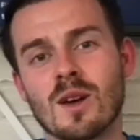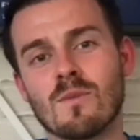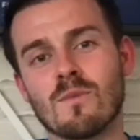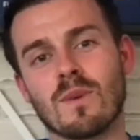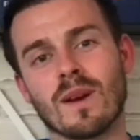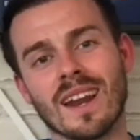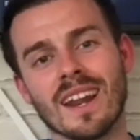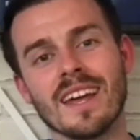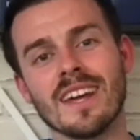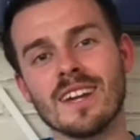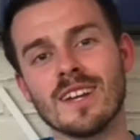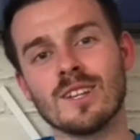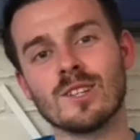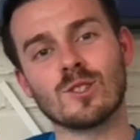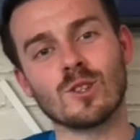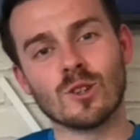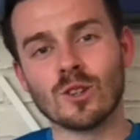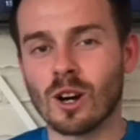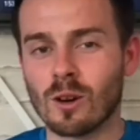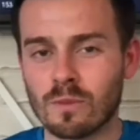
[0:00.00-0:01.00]
please
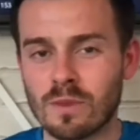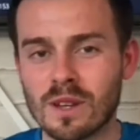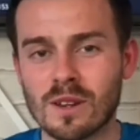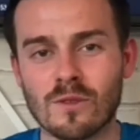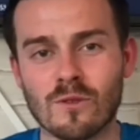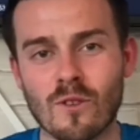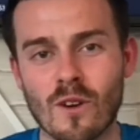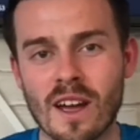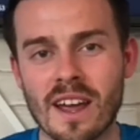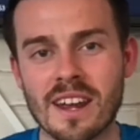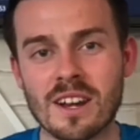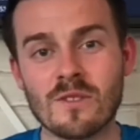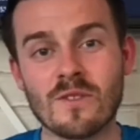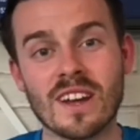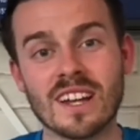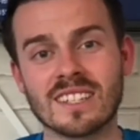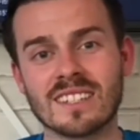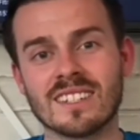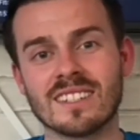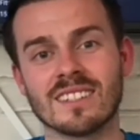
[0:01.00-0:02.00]
do not be afraid of
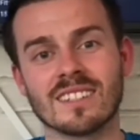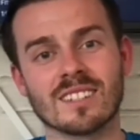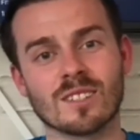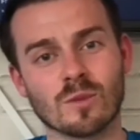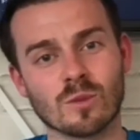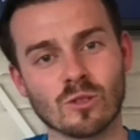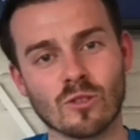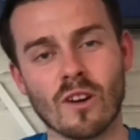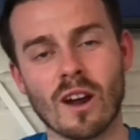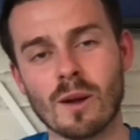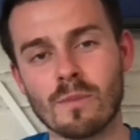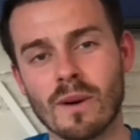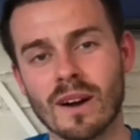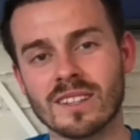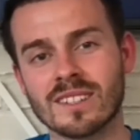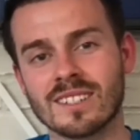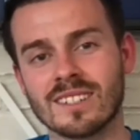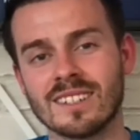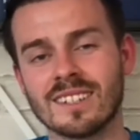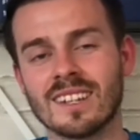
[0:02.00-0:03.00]
hitting the subscribe
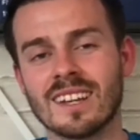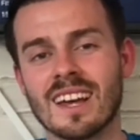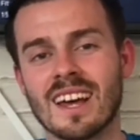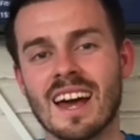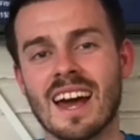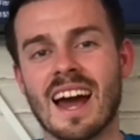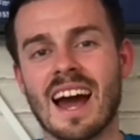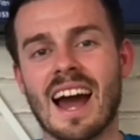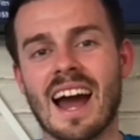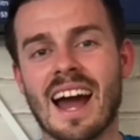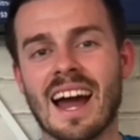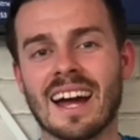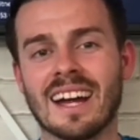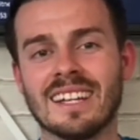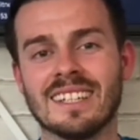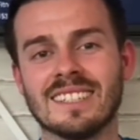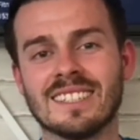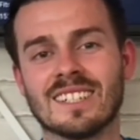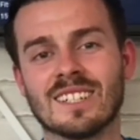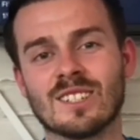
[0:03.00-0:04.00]
button
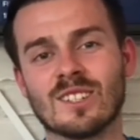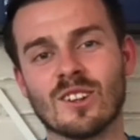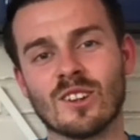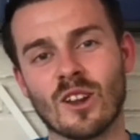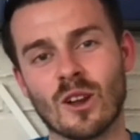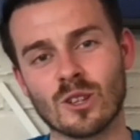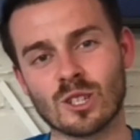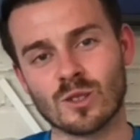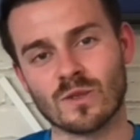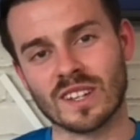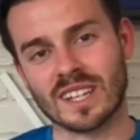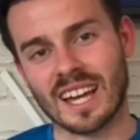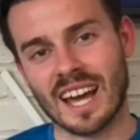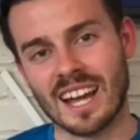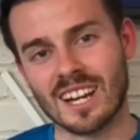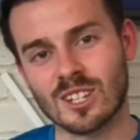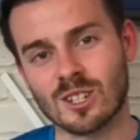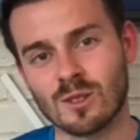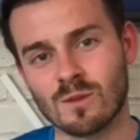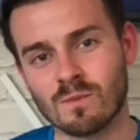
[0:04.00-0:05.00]
and the
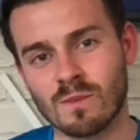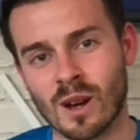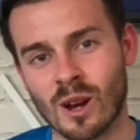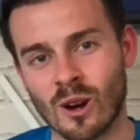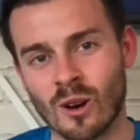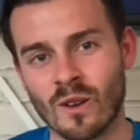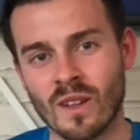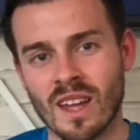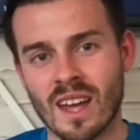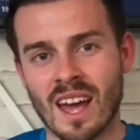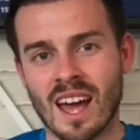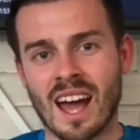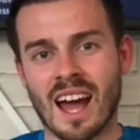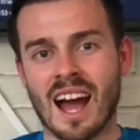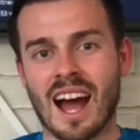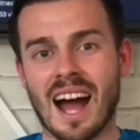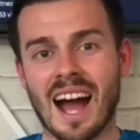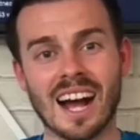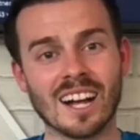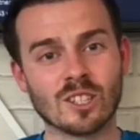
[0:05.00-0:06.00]
notification bell.
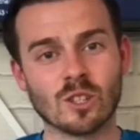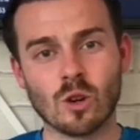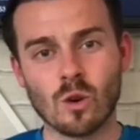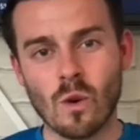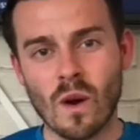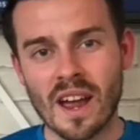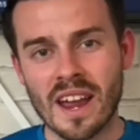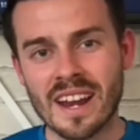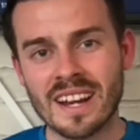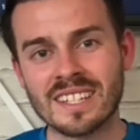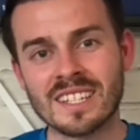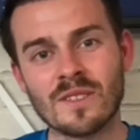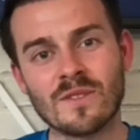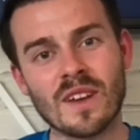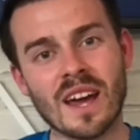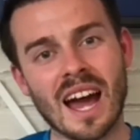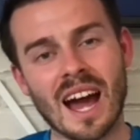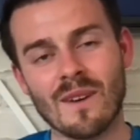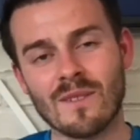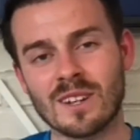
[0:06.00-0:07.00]
As always, if you
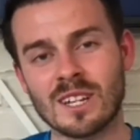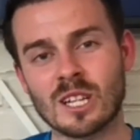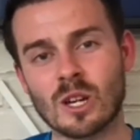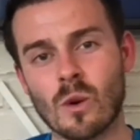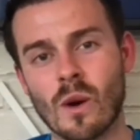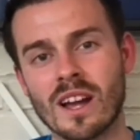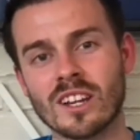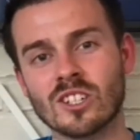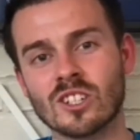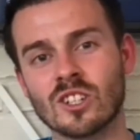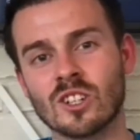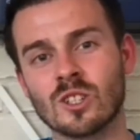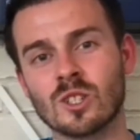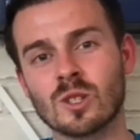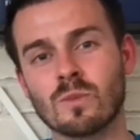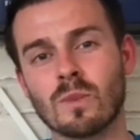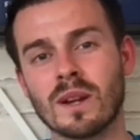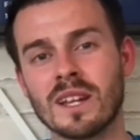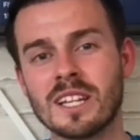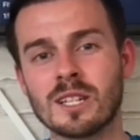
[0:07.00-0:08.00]
have any questions,
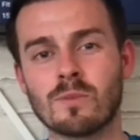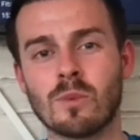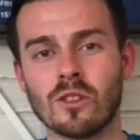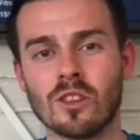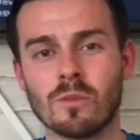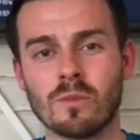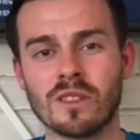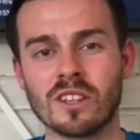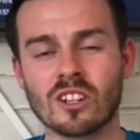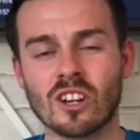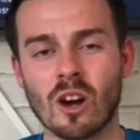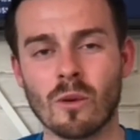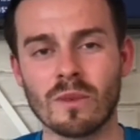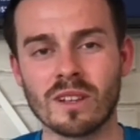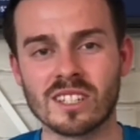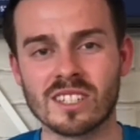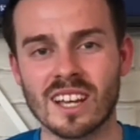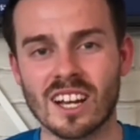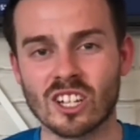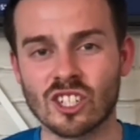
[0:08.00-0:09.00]
please put them in the comment
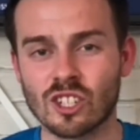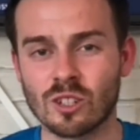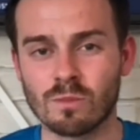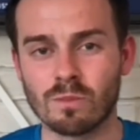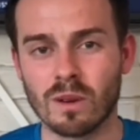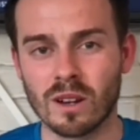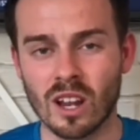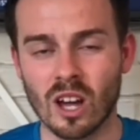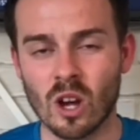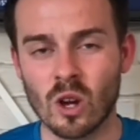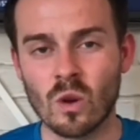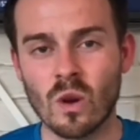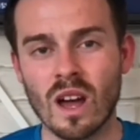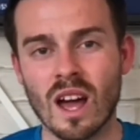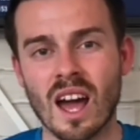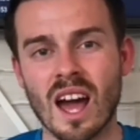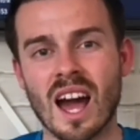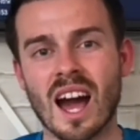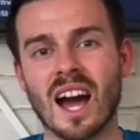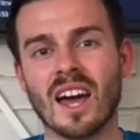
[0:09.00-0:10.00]
section below,
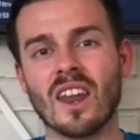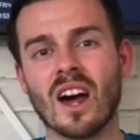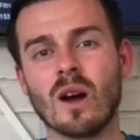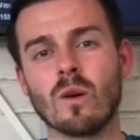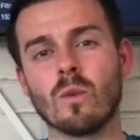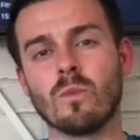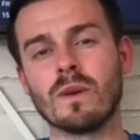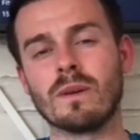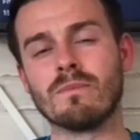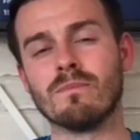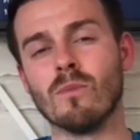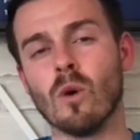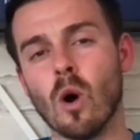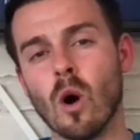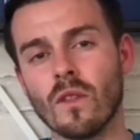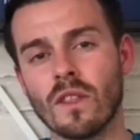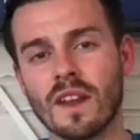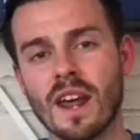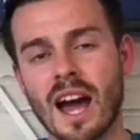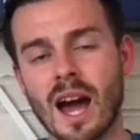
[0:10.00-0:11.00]
and I will be more
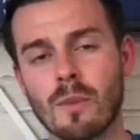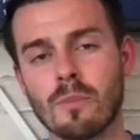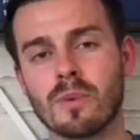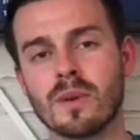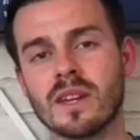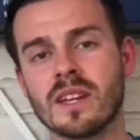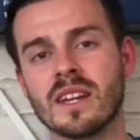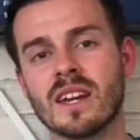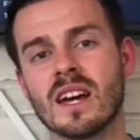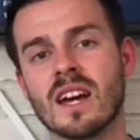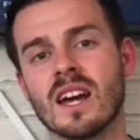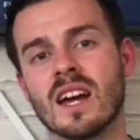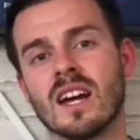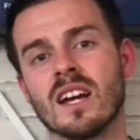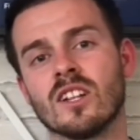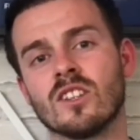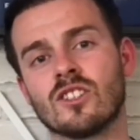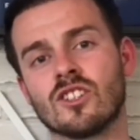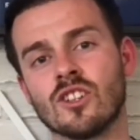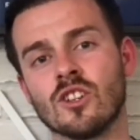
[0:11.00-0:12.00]
than happy
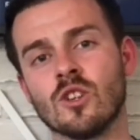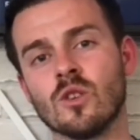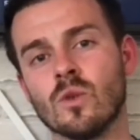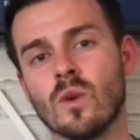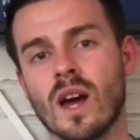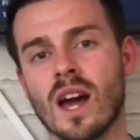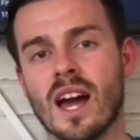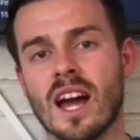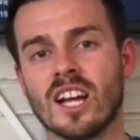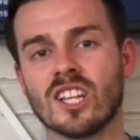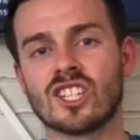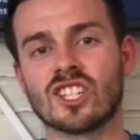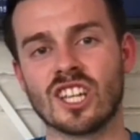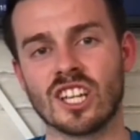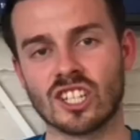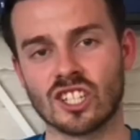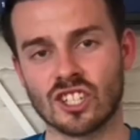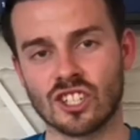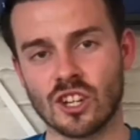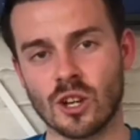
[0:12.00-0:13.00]
to
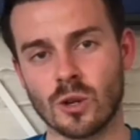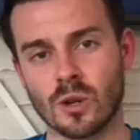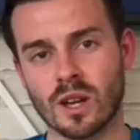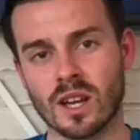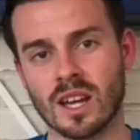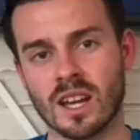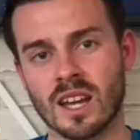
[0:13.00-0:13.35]
assist you